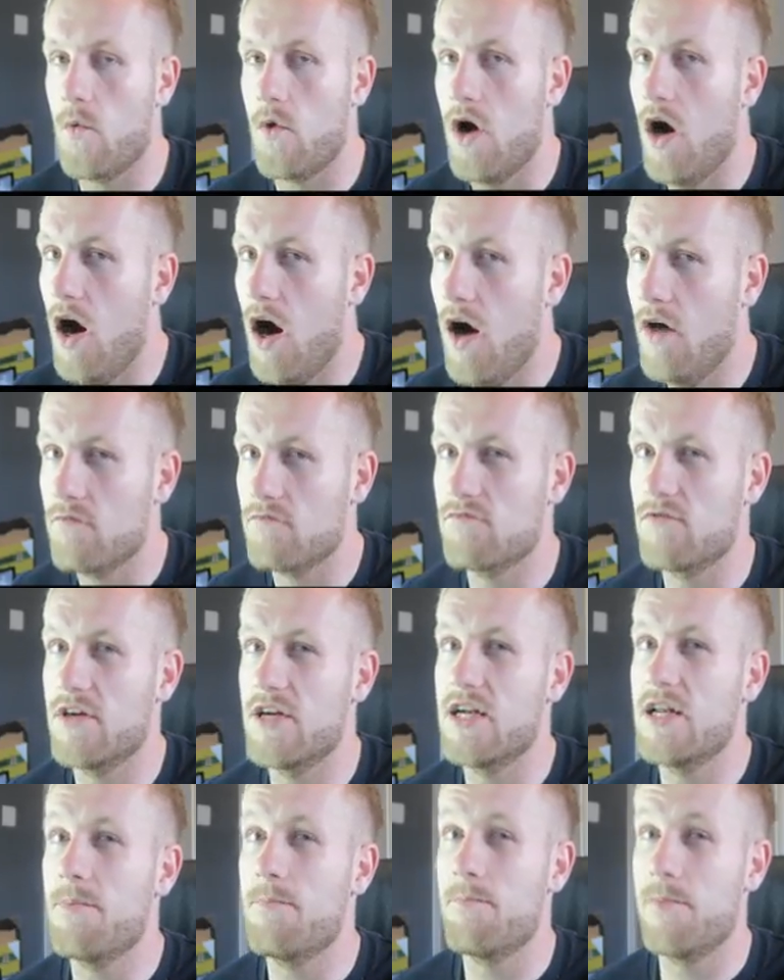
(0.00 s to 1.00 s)
can't
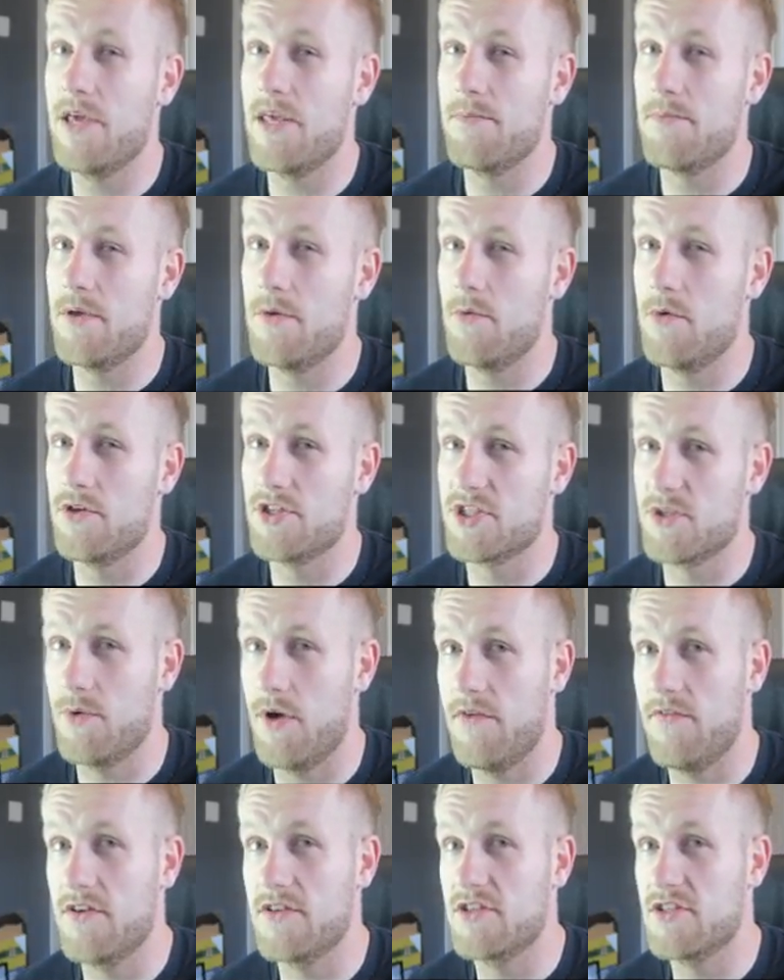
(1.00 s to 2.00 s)
really beat me
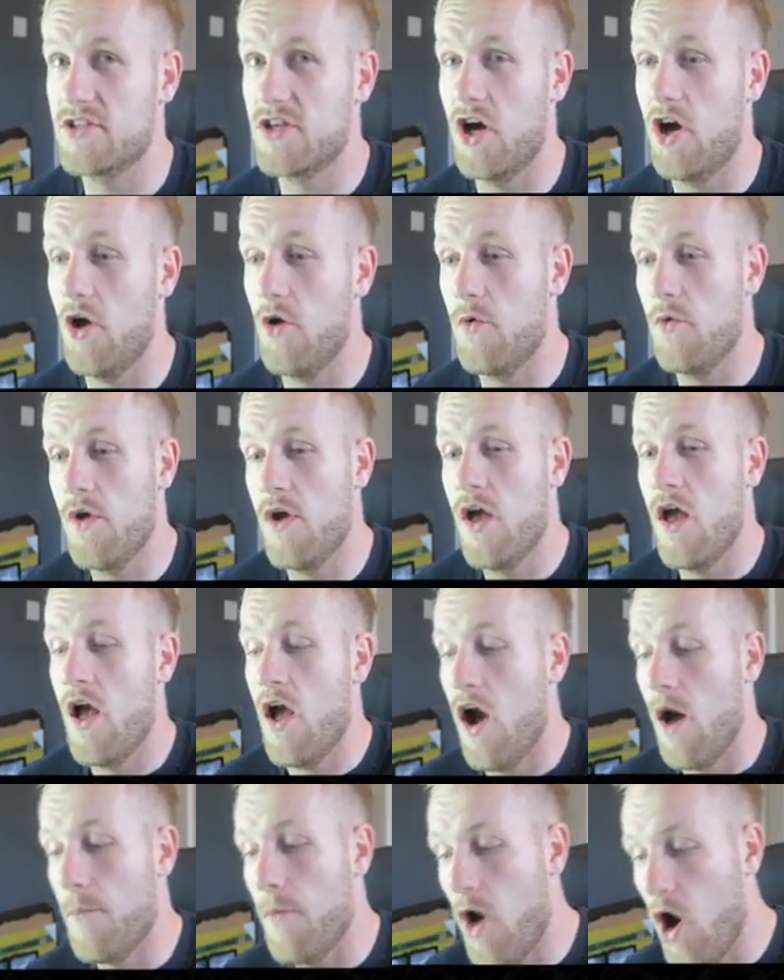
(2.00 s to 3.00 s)
whatsoever. So
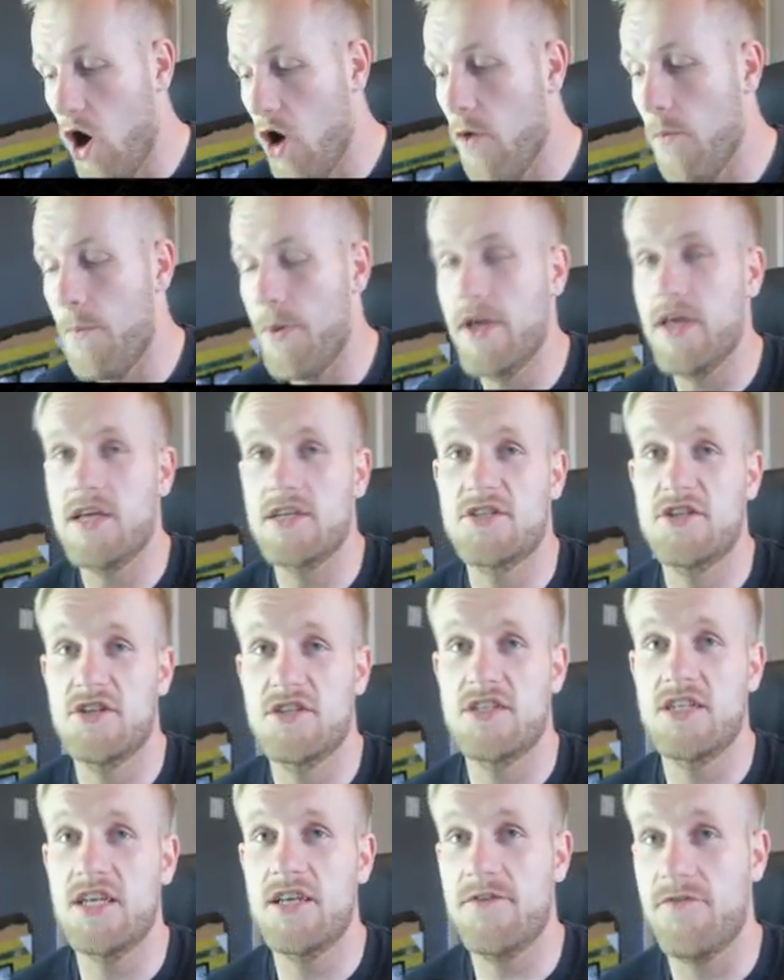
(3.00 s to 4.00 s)
I'm hoping it's
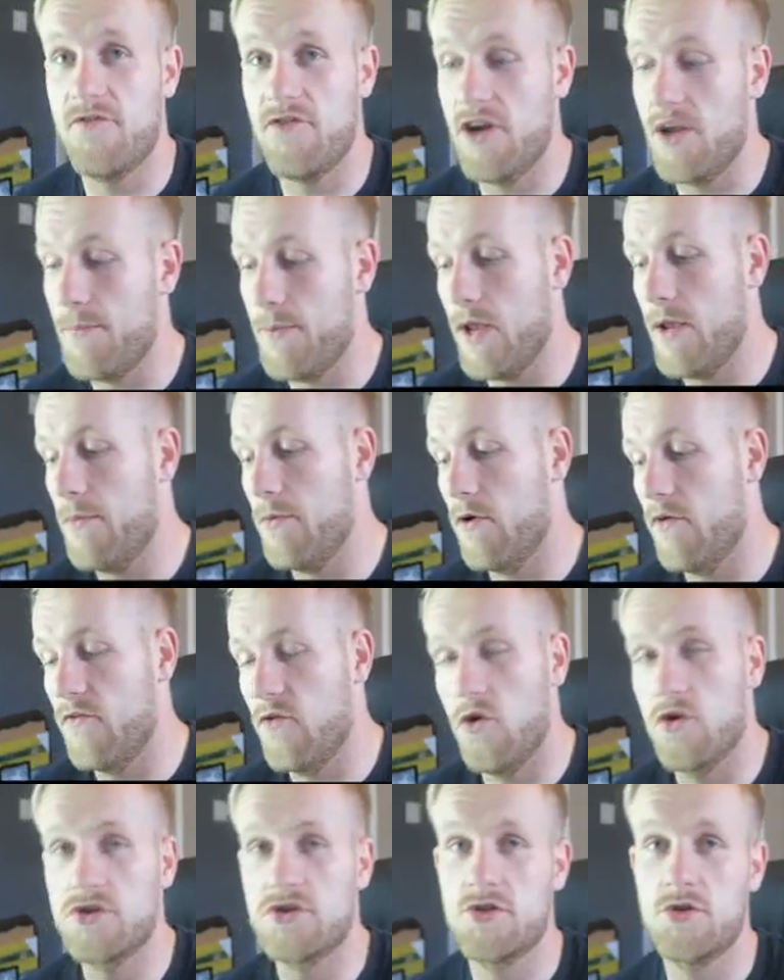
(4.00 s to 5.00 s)
just these 3 people I've
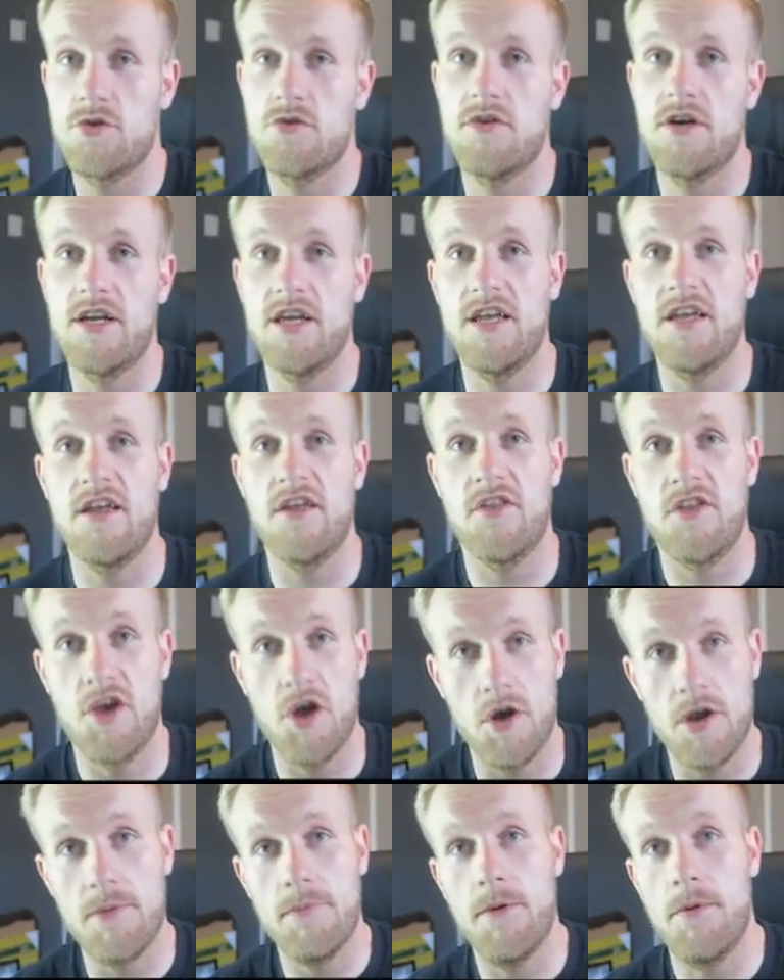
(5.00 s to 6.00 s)
lost to already are the
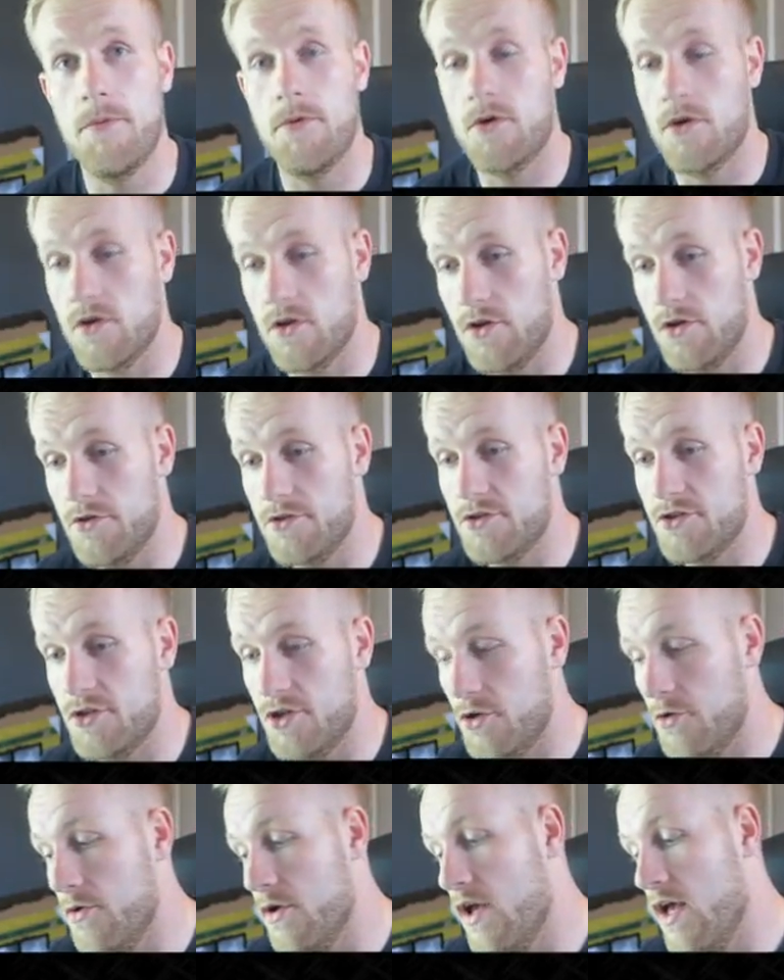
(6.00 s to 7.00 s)
only people I can lose
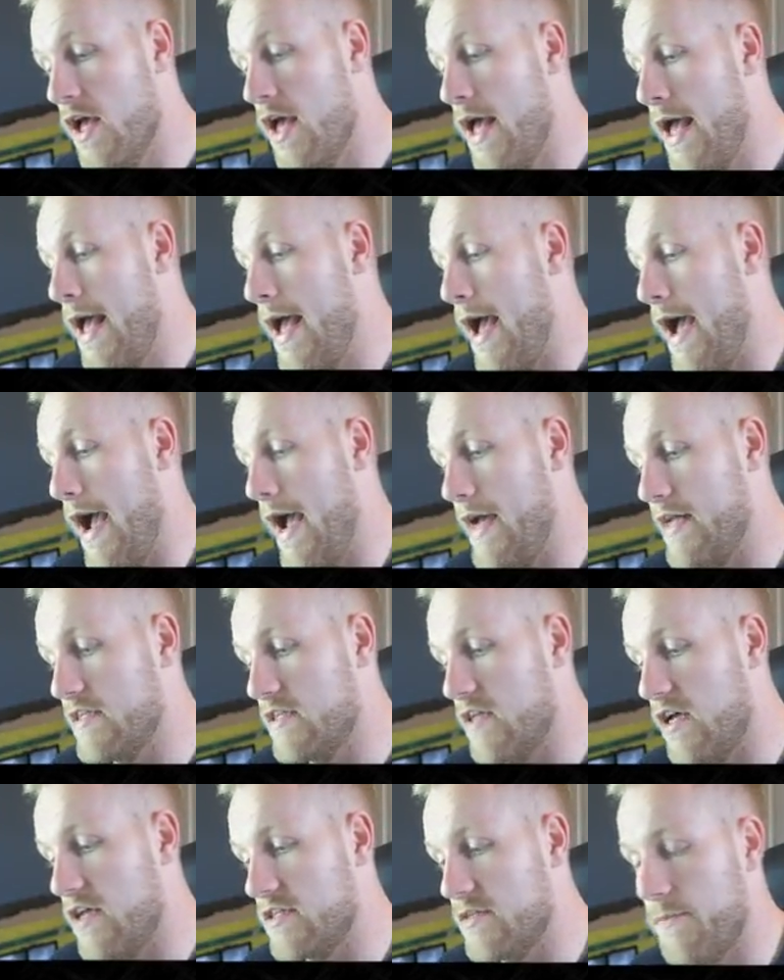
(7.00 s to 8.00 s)
to. And
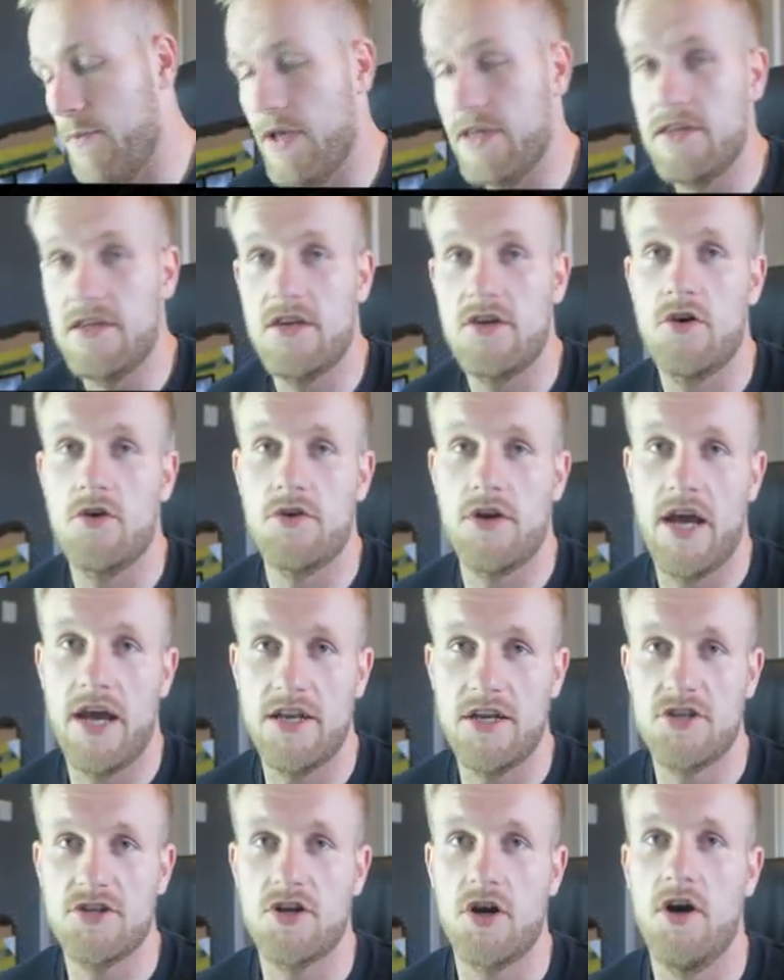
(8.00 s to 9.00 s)
depending on
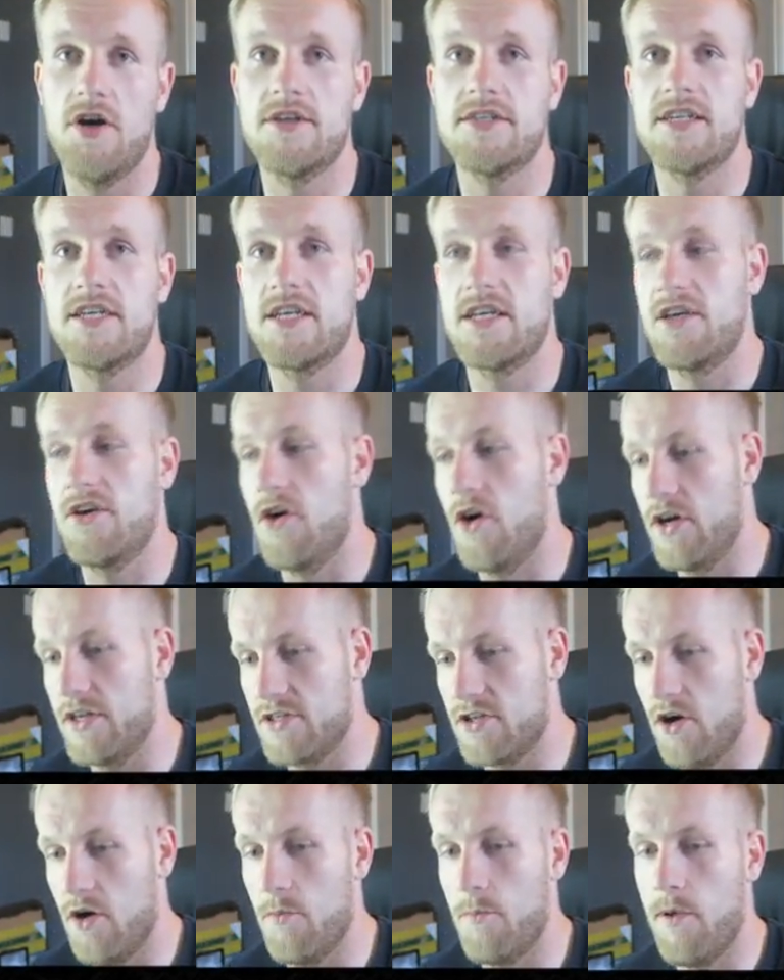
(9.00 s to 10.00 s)
energising and
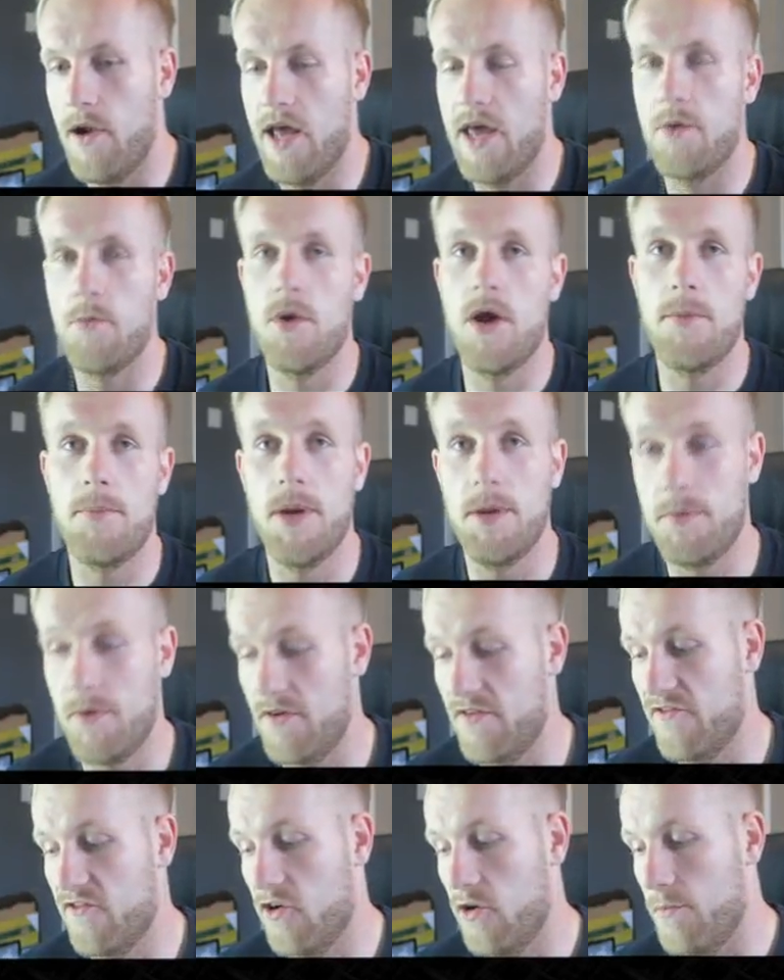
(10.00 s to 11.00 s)
nighttime playing where people are
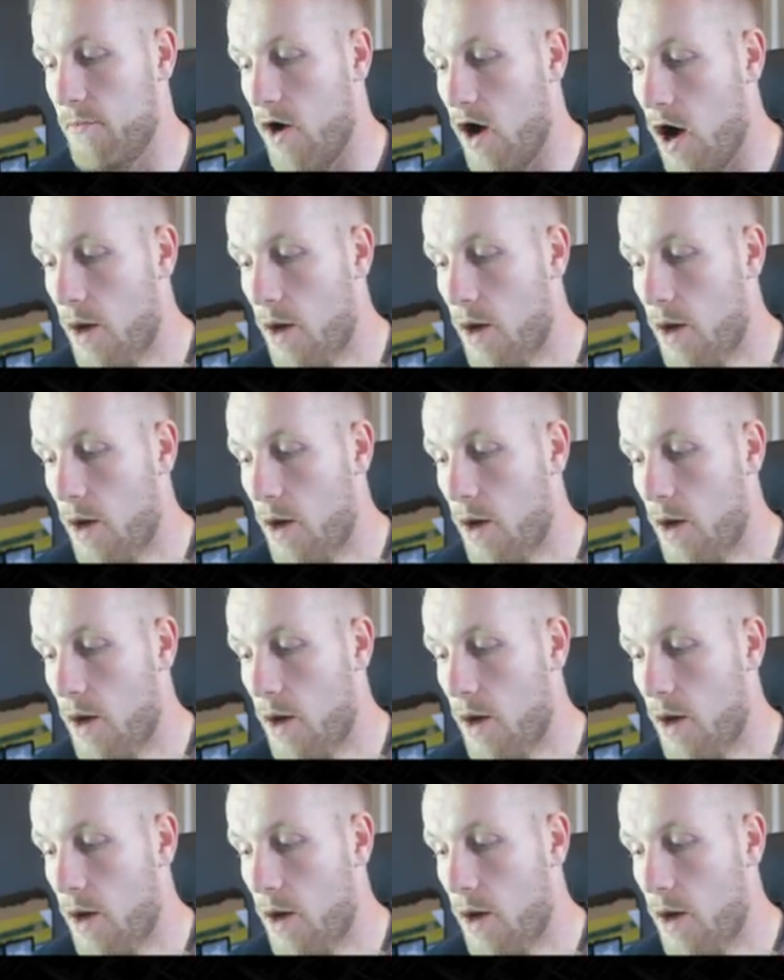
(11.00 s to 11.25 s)
from,